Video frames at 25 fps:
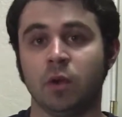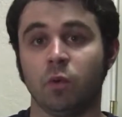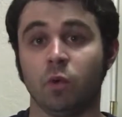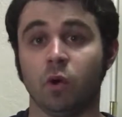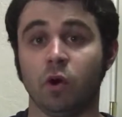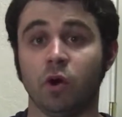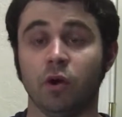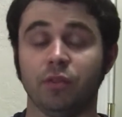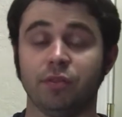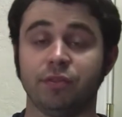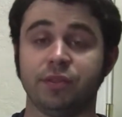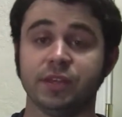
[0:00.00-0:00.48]

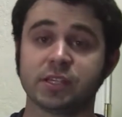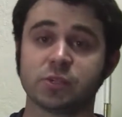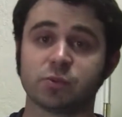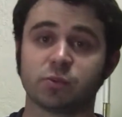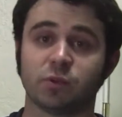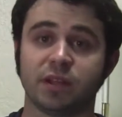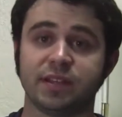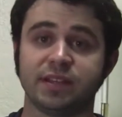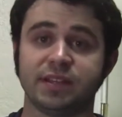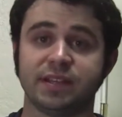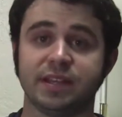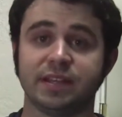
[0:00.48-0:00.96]
Well, this
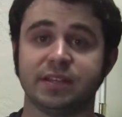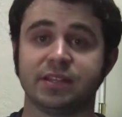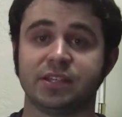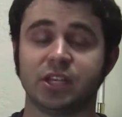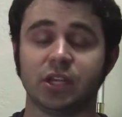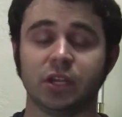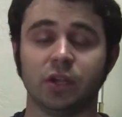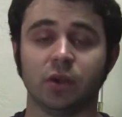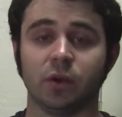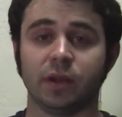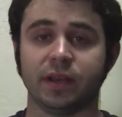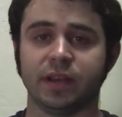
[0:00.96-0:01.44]
one did
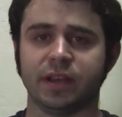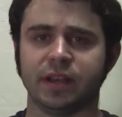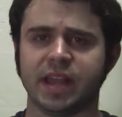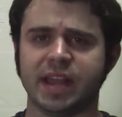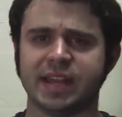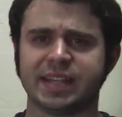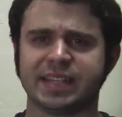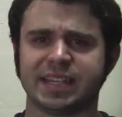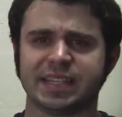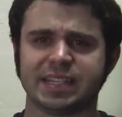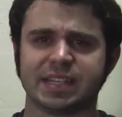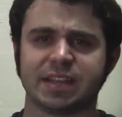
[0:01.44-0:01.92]
too, and
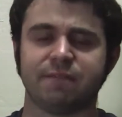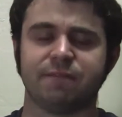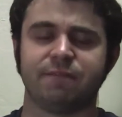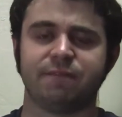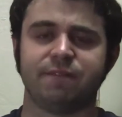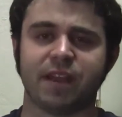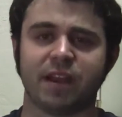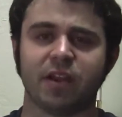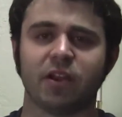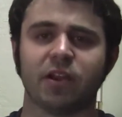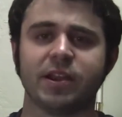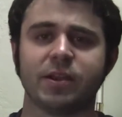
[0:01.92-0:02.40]
it does it
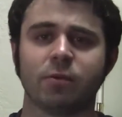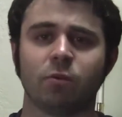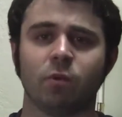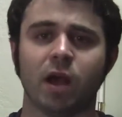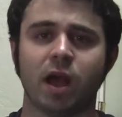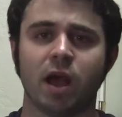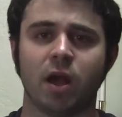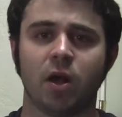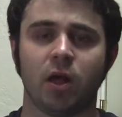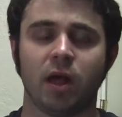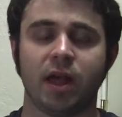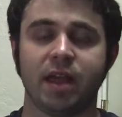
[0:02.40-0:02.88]
very
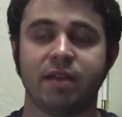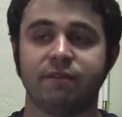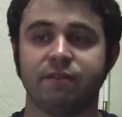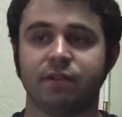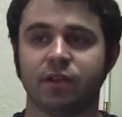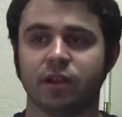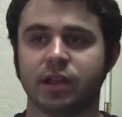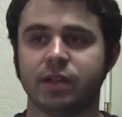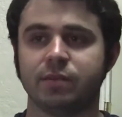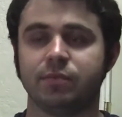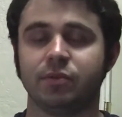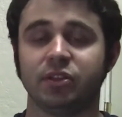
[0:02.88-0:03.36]
well and
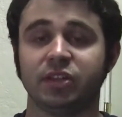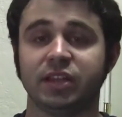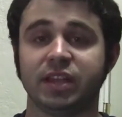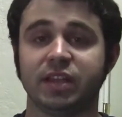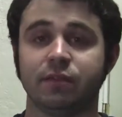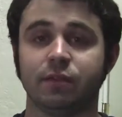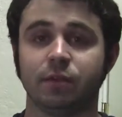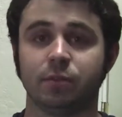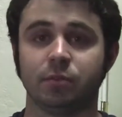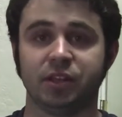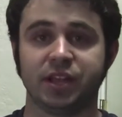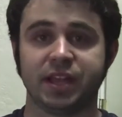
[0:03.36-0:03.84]
very
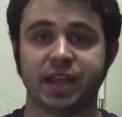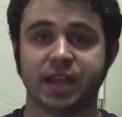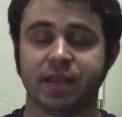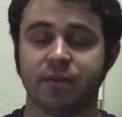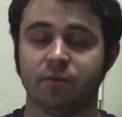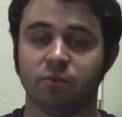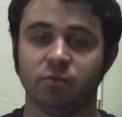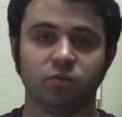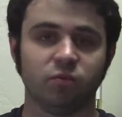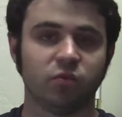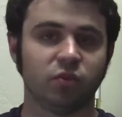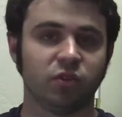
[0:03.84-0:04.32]

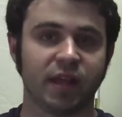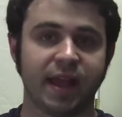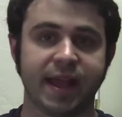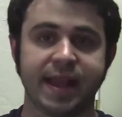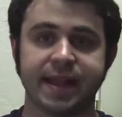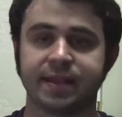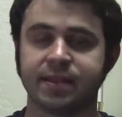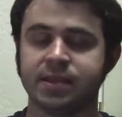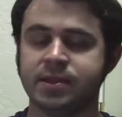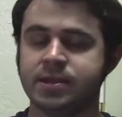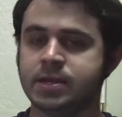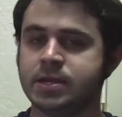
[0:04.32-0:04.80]
believably.
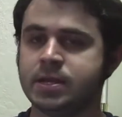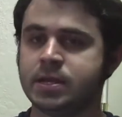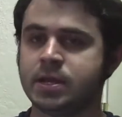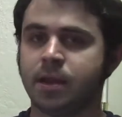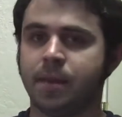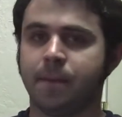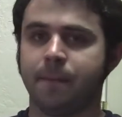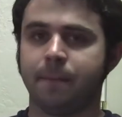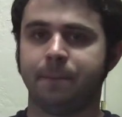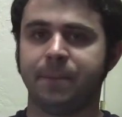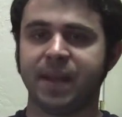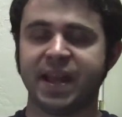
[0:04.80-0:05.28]

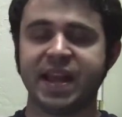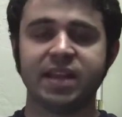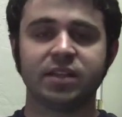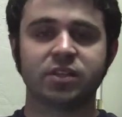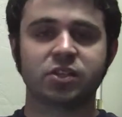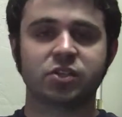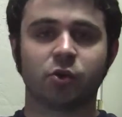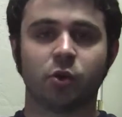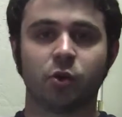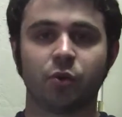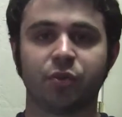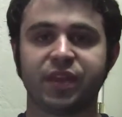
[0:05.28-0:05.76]

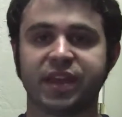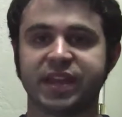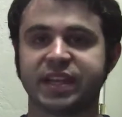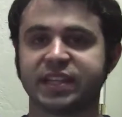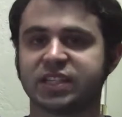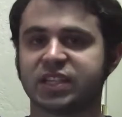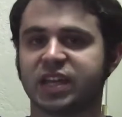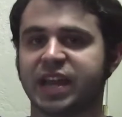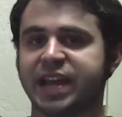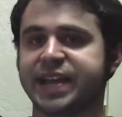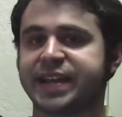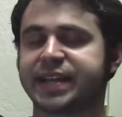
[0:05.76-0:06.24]
Bane's whole thing
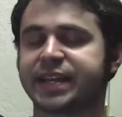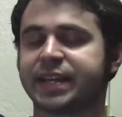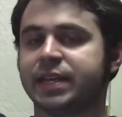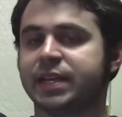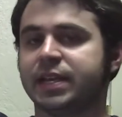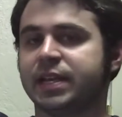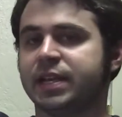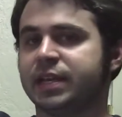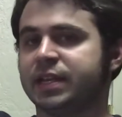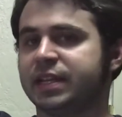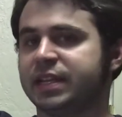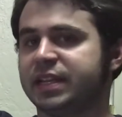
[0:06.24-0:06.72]
is like,
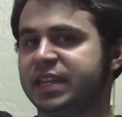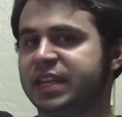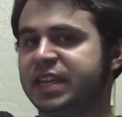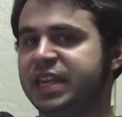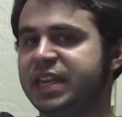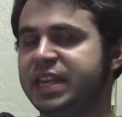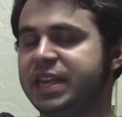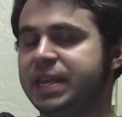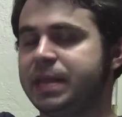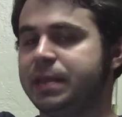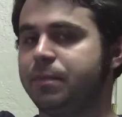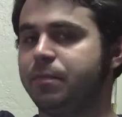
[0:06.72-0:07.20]

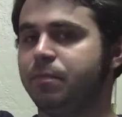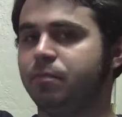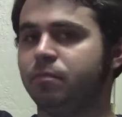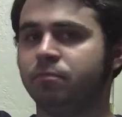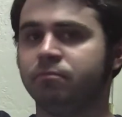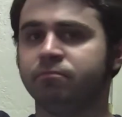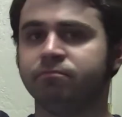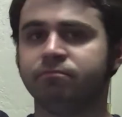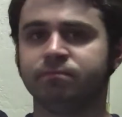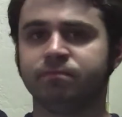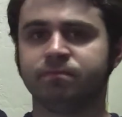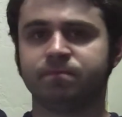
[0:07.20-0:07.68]
he
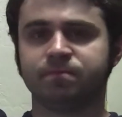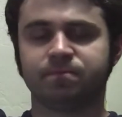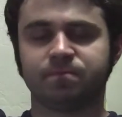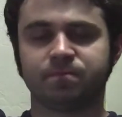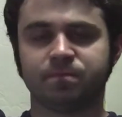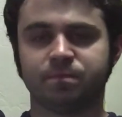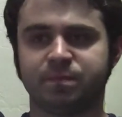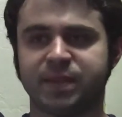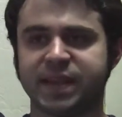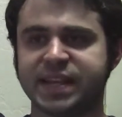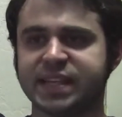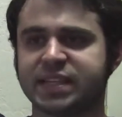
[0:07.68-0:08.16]

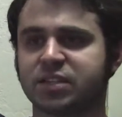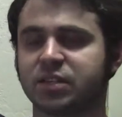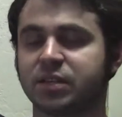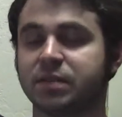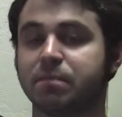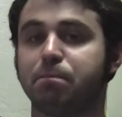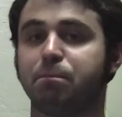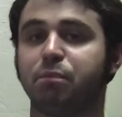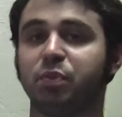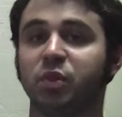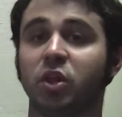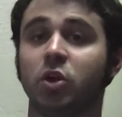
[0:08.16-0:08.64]
basically
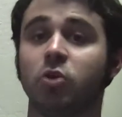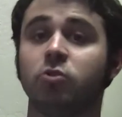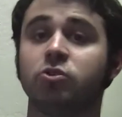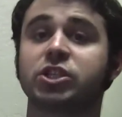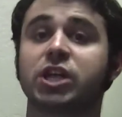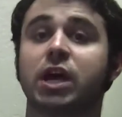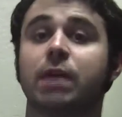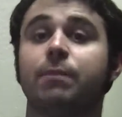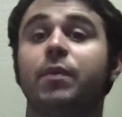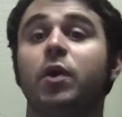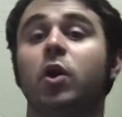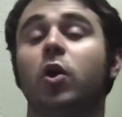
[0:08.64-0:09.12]
blows
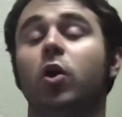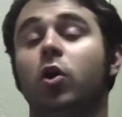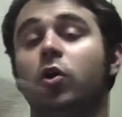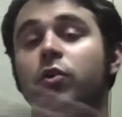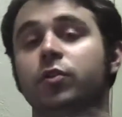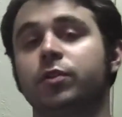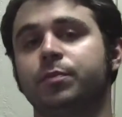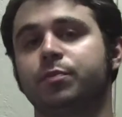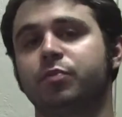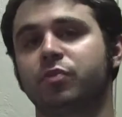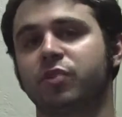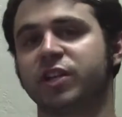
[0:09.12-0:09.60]
up
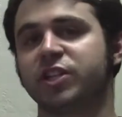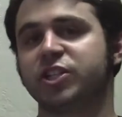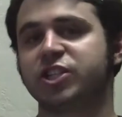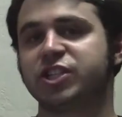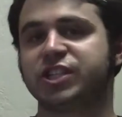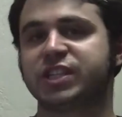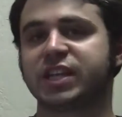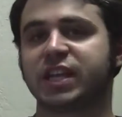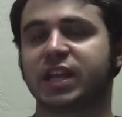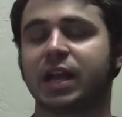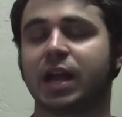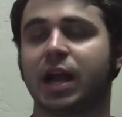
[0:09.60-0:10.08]
all the
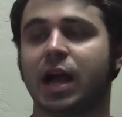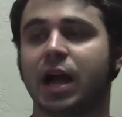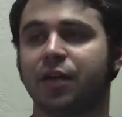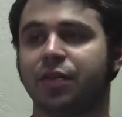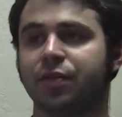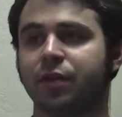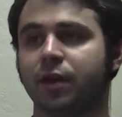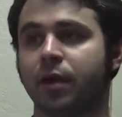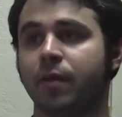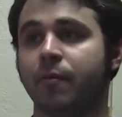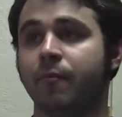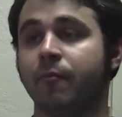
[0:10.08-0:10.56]
bridges to
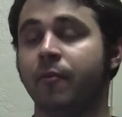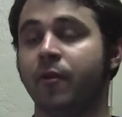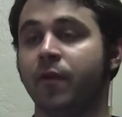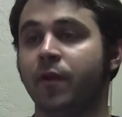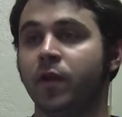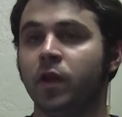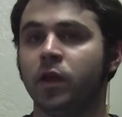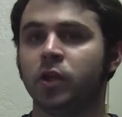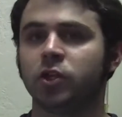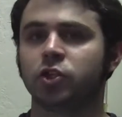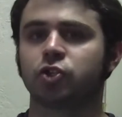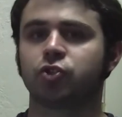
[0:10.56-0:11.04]
Gotham,
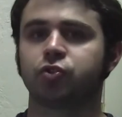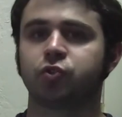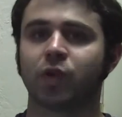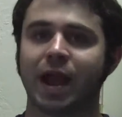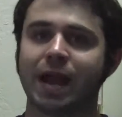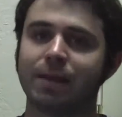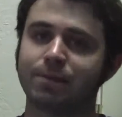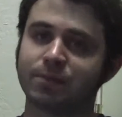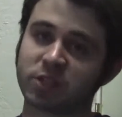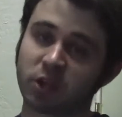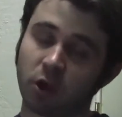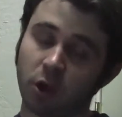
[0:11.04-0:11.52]

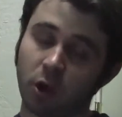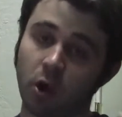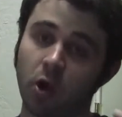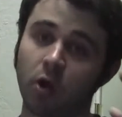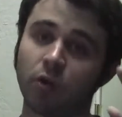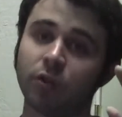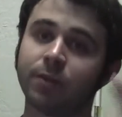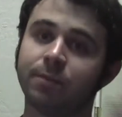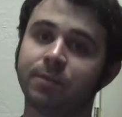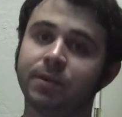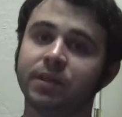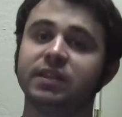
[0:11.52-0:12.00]
traps
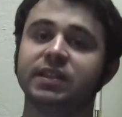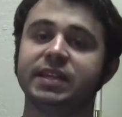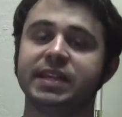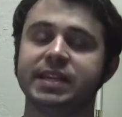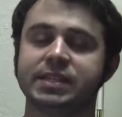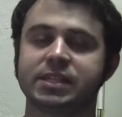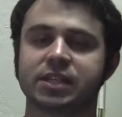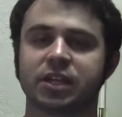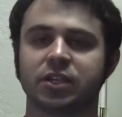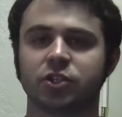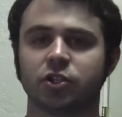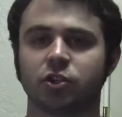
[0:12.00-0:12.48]
all the
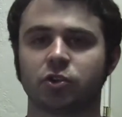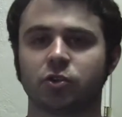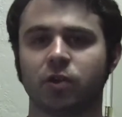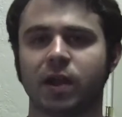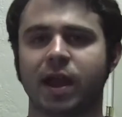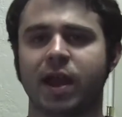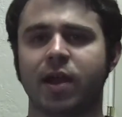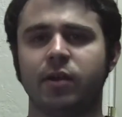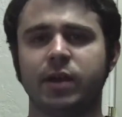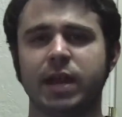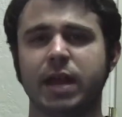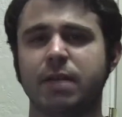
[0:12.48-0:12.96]
police
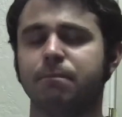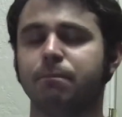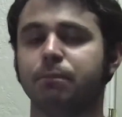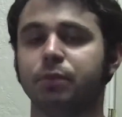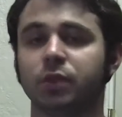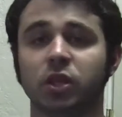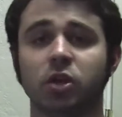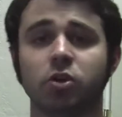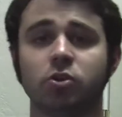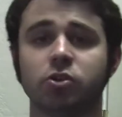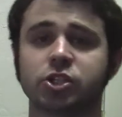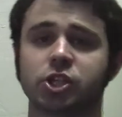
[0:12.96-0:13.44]
underground, and
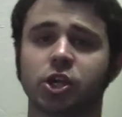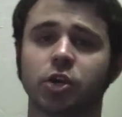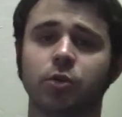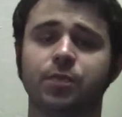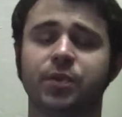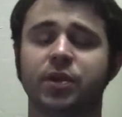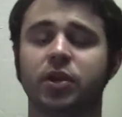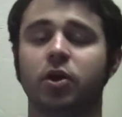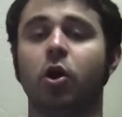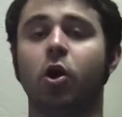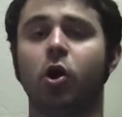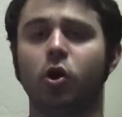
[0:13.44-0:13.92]
blows
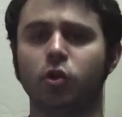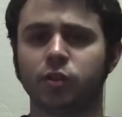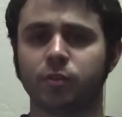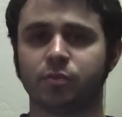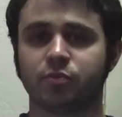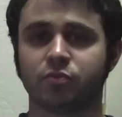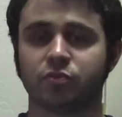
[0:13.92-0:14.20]
open all the